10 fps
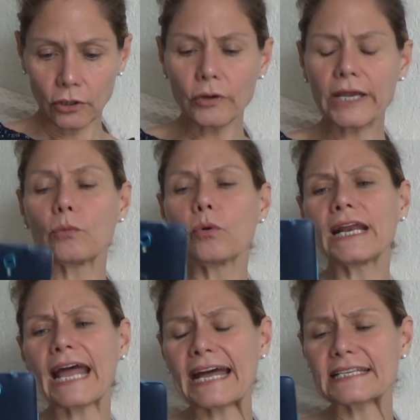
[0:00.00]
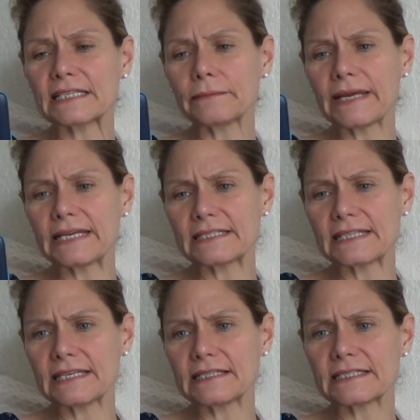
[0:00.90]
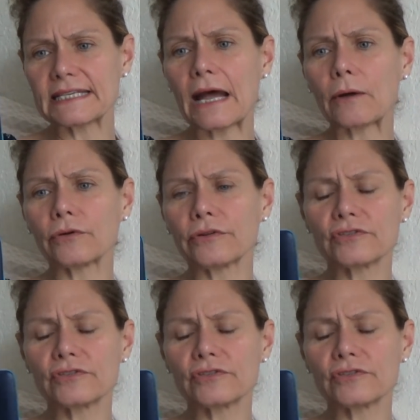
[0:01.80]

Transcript: Okay, what acid makes things sour?